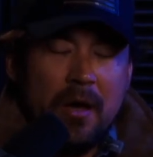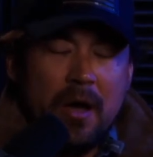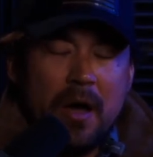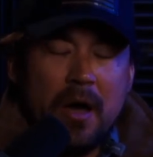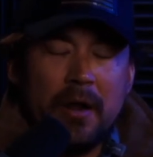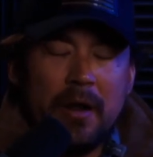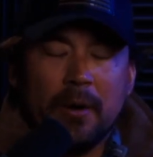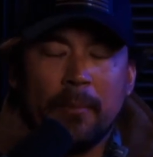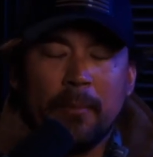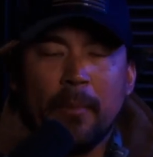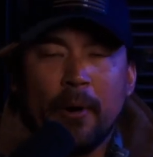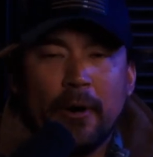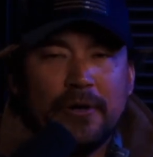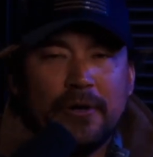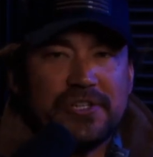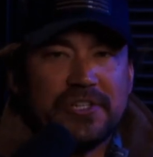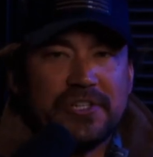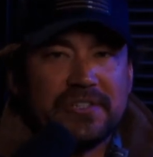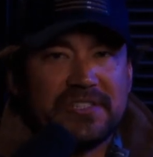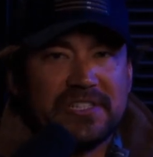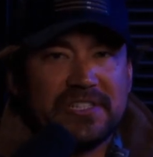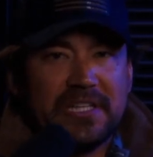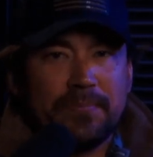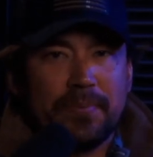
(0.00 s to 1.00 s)
an
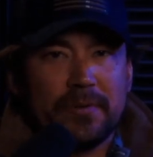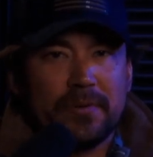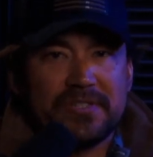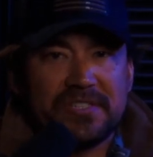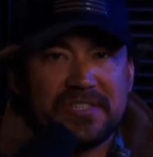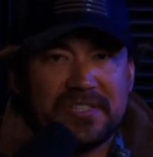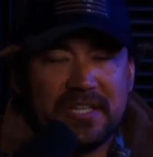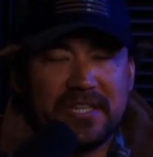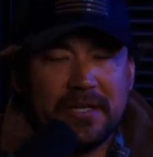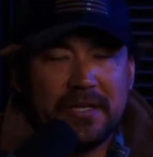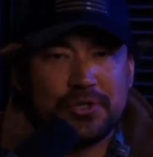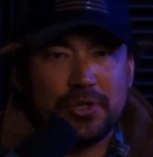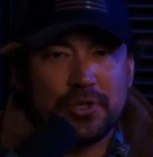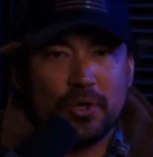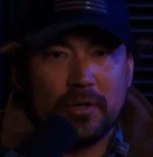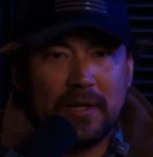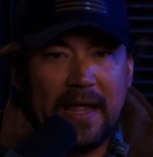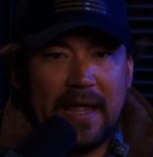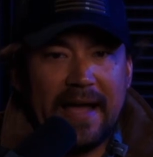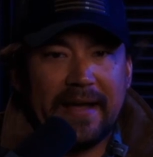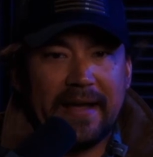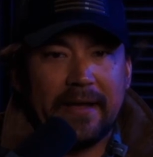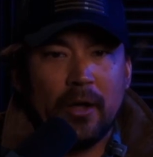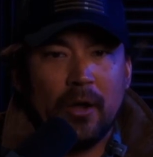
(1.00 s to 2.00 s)
emergency procedure
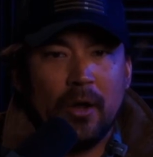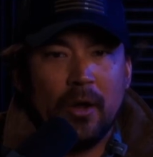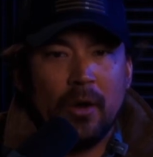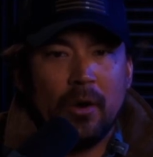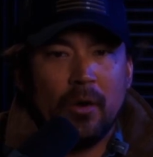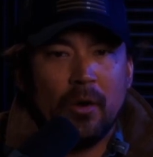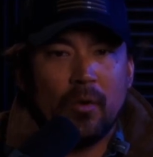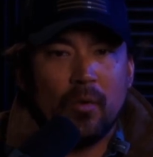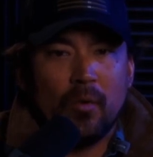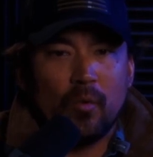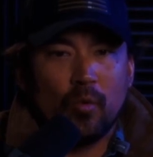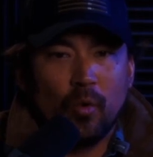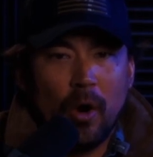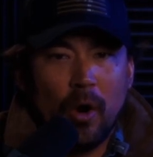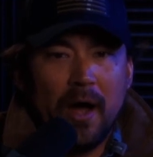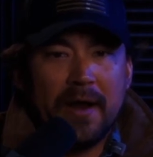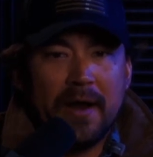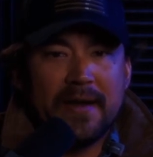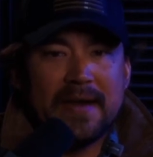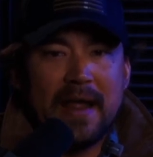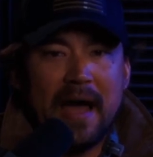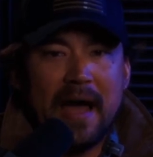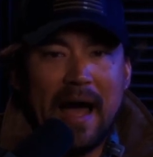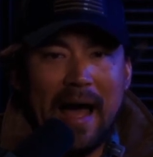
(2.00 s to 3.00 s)
like
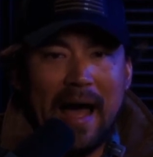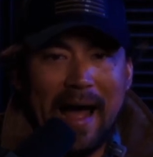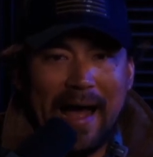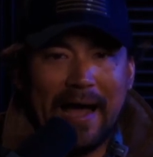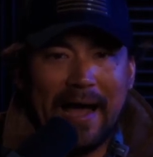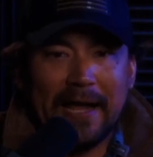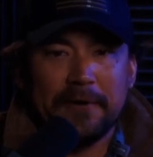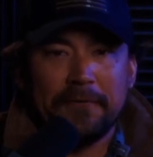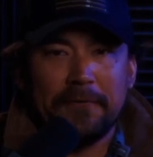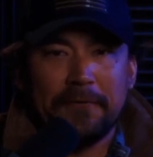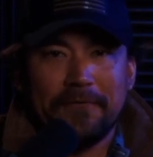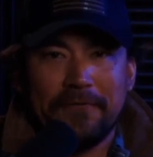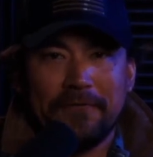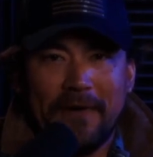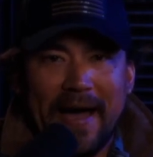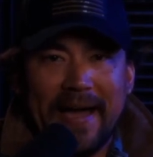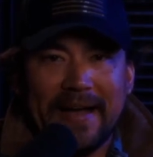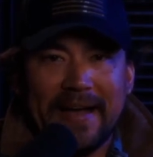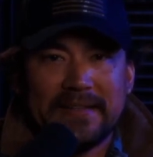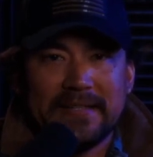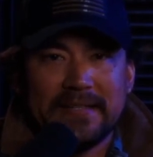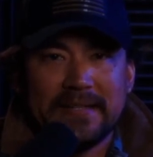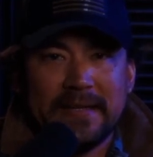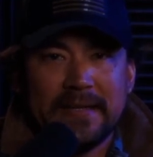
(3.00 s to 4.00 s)
run, hide,
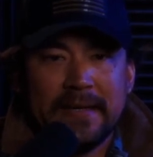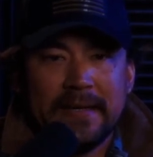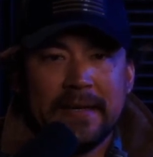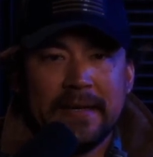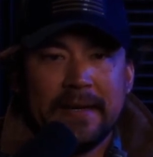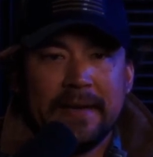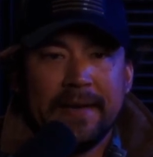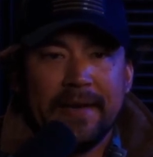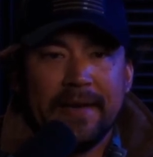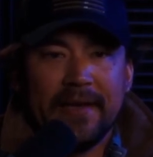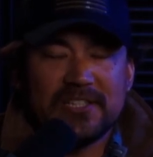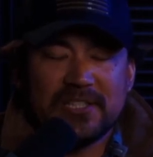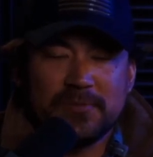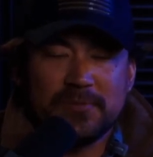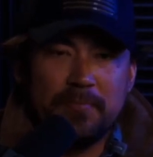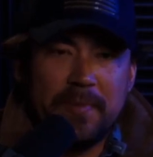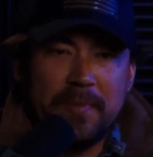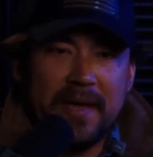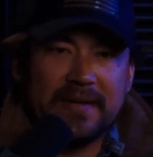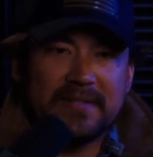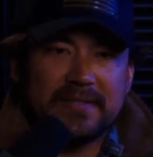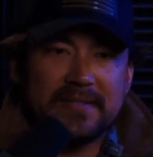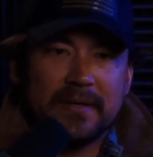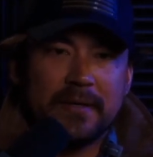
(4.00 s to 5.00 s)
fight is
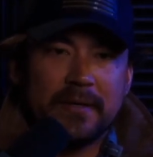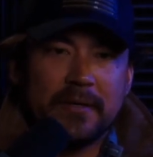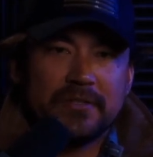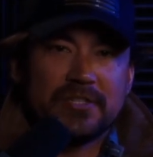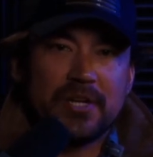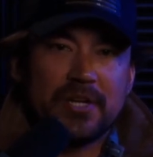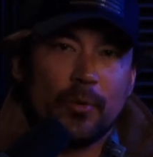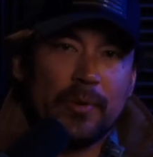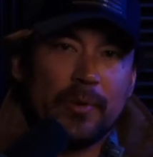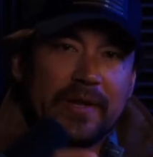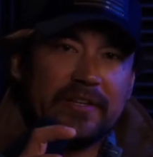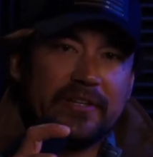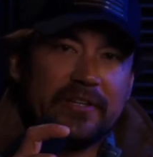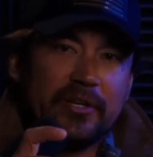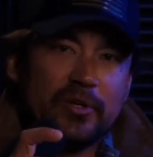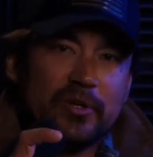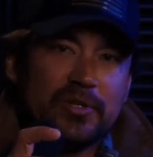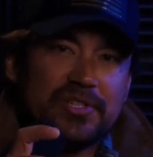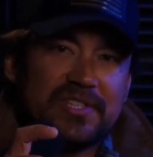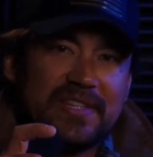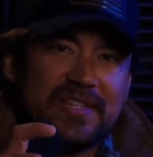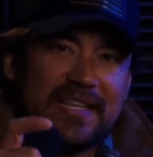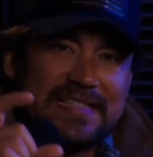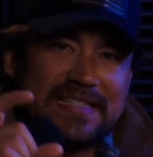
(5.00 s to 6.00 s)
meant to
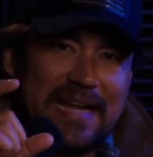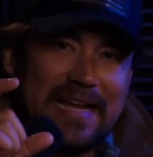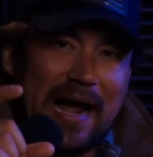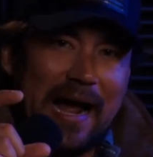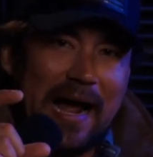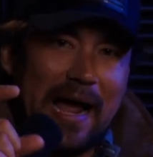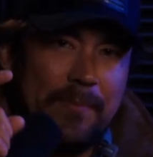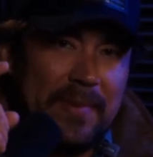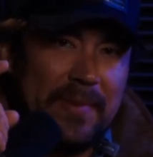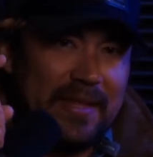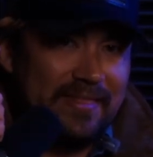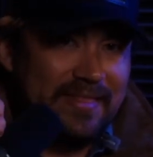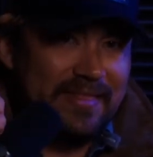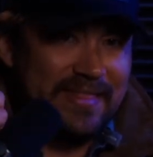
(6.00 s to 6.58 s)
reduce the time it